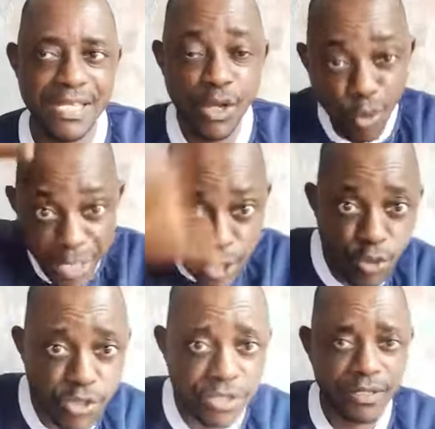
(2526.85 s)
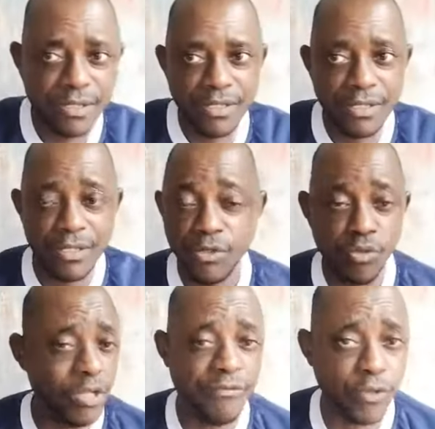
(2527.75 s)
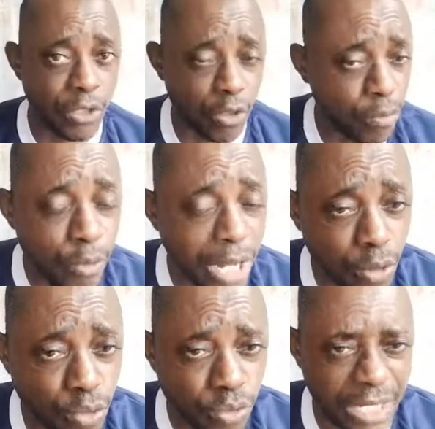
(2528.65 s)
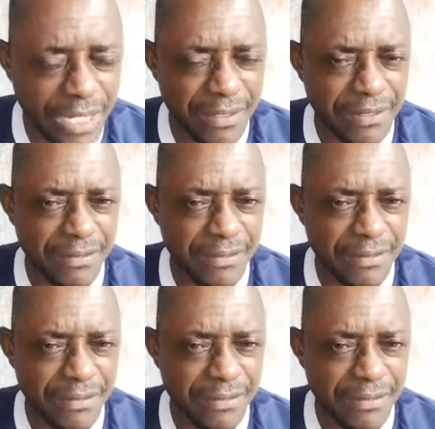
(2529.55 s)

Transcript: they will reduce. If you don't know today.